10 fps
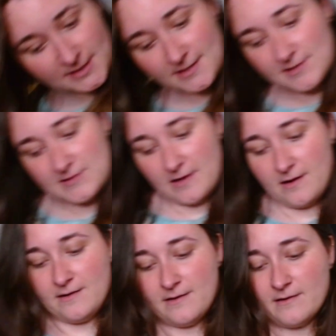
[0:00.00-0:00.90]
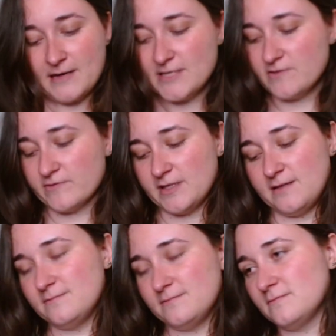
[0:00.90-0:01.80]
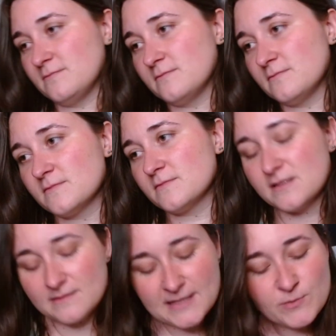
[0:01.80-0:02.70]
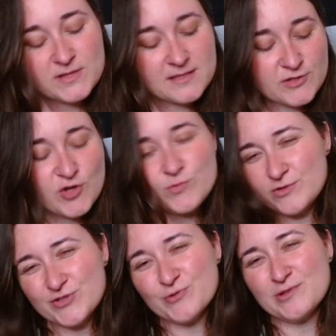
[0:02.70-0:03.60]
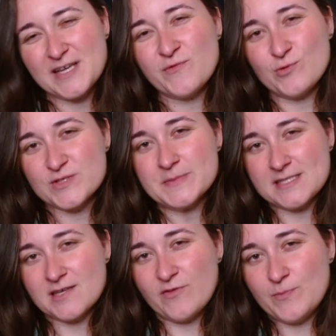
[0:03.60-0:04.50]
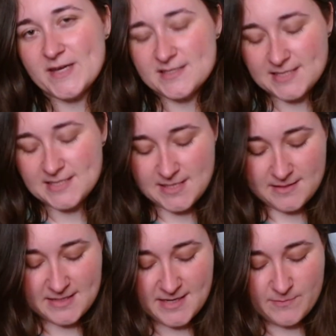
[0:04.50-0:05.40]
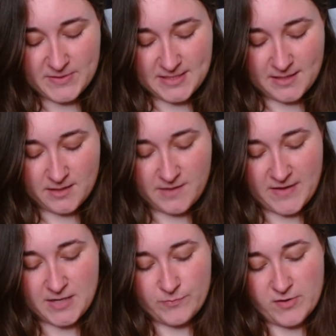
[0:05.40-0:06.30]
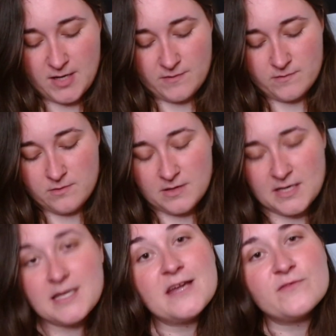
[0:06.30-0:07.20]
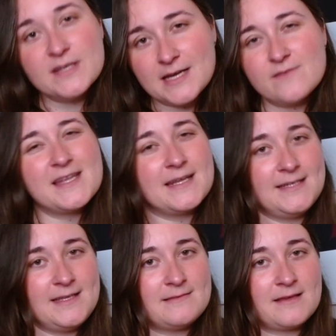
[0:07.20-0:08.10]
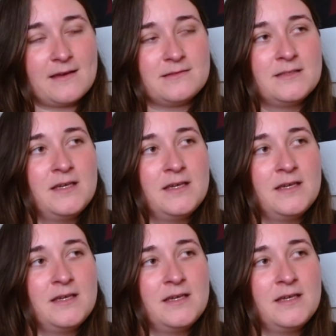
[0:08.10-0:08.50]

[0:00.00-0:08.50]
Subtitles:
So I don't really, like with the Gnorbu shawl, I forced myself a bit to knit that, but then kind of had a breakthrough, and every now and then I need that.